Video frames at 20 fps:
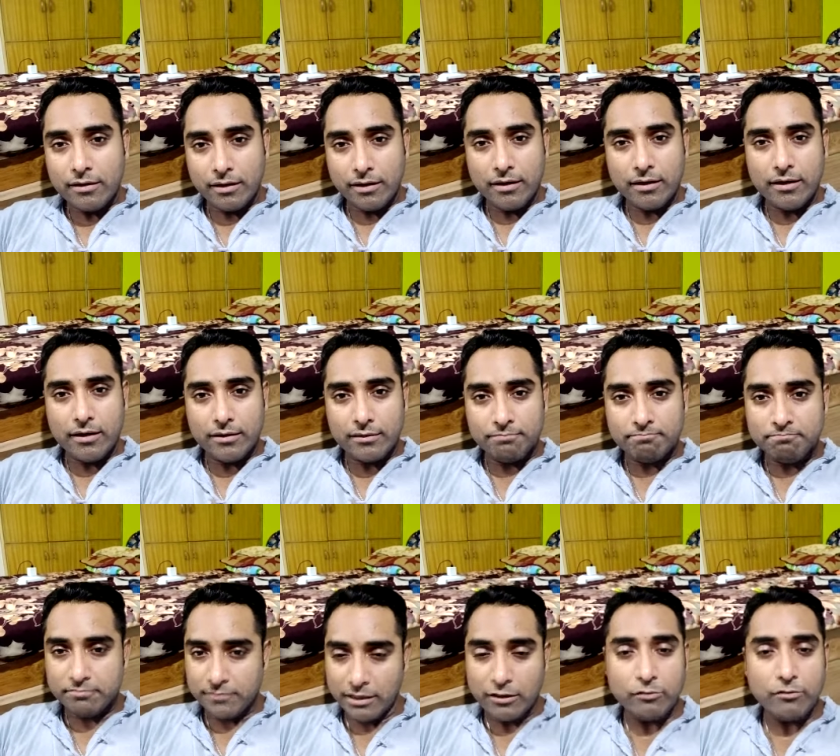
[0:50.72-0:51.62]
Uh,
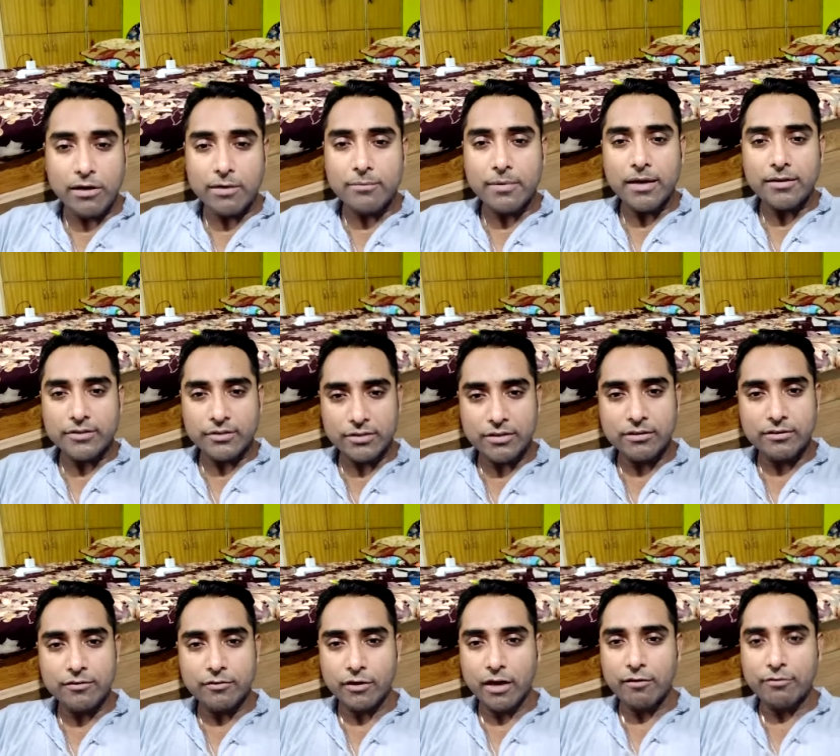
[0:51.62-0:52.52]
thank you very much
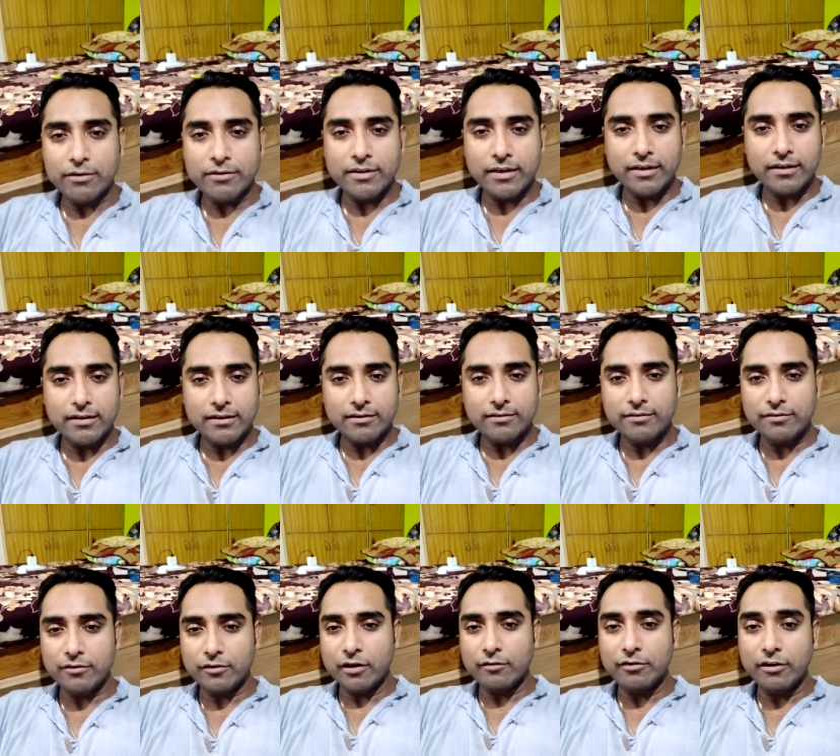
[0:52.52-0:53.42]
for everything,
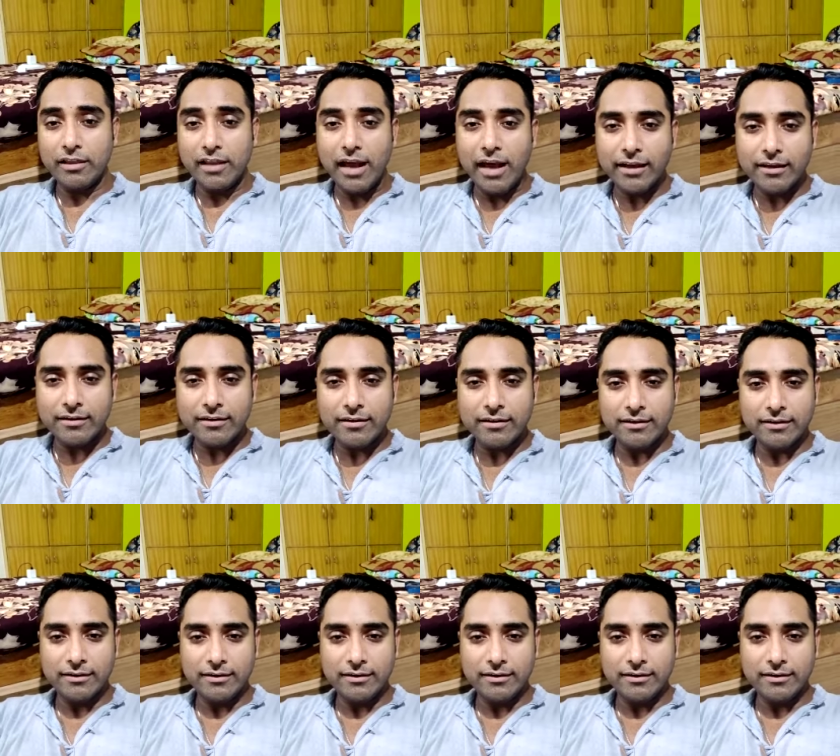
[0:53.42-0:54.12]
for every like,